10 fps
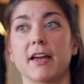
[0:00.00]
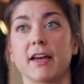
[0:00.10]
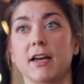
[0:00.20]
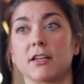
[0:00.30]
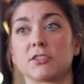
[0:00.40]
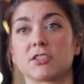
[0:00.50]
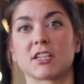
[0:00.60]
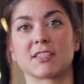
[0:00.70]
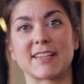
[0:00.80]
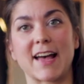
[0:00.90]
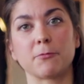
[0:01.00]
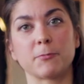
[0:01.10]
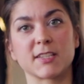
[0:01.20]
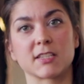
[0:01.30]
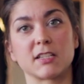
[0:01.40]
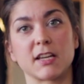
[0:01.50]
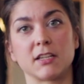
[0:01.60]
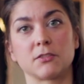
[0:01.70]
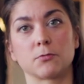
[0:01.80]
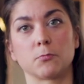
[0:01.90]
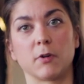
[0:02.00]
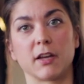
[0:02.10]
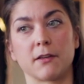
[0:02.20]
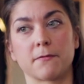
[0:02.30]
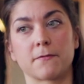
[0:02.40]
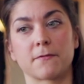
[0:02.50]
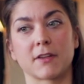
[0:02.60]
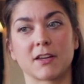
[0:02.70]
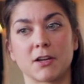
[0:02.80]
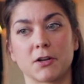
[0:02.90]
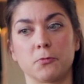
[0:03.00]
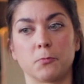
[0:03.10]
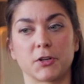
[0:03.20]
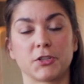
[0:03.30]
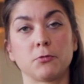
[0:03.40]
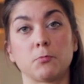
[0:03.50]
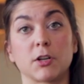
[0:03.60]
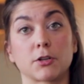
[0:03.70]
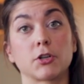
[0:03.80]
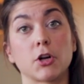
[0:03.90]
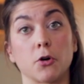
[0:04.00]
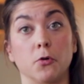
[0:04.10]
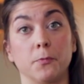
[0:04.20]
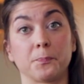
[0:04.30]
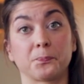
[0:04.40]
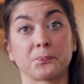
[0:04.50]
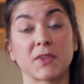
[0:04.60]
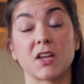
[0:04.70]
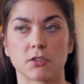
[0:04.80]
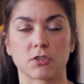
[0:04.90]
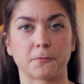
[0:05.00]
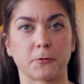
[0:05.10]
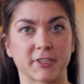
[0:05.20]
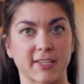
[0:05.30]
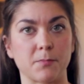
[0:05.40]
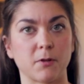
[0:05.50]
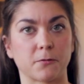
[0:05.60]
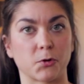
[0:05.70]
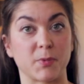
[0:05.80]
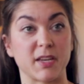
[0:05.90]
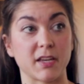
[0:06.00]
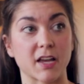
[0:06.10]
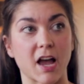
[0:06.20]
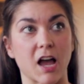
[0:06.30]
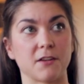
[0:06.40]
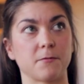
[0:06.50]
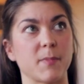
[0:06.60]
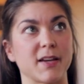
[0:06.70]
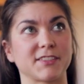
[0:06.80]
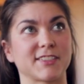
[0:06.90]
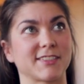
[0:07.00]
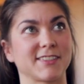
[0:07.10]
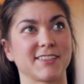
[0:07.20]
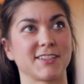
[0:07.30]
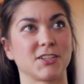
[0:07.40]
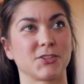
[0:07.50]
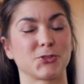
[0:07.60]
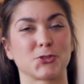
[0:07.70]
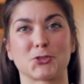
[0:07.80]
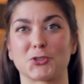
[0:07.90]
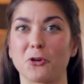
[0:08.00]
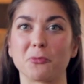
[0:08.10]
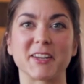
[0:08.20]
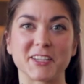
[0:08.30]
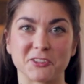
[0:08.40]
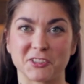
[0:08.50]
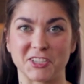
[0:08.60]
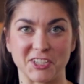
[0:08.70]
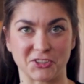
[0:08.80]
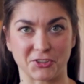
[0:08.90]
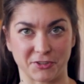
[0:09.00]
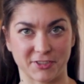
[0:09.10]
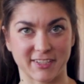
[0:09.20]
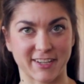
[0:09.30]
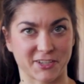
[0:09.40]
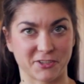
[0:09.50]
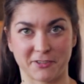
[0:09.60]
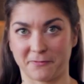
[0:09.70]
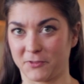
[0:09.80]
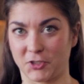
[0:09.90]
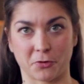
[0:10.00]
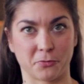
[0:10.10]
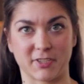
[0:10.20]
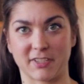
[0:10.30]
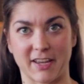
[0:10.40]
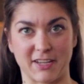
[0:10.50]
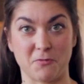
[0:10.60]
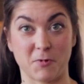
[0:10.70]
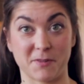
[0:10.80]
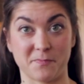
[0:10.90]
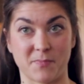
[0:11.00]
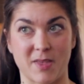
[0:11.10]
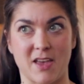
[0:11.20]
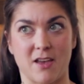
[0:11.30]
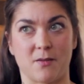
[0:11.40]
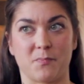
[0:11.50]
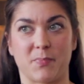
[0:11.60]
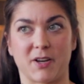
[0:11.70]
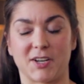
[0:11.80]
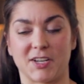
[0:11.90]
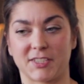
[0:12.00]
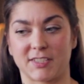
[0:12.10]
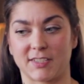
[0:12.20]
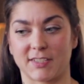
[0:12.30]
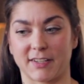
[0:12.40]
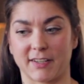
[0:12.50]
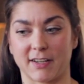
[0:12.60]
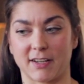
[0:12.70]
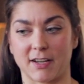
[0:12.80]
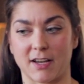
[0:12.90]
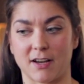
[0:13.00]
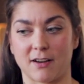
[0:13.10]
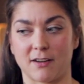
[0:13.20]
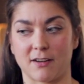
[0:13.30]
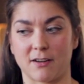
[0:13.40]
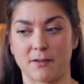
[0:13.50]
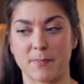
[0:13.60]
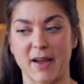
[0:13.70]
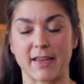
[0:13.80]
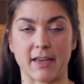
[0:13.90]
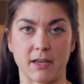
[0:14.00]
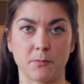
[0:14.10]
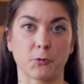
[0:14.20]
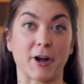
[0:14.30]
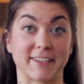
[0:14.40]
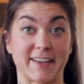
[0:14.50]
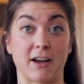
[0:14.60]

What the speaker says: And does that resonate with where you want to go? So for example, for me, I've met so many good teachers, and I could have chosen anyone, but my aim right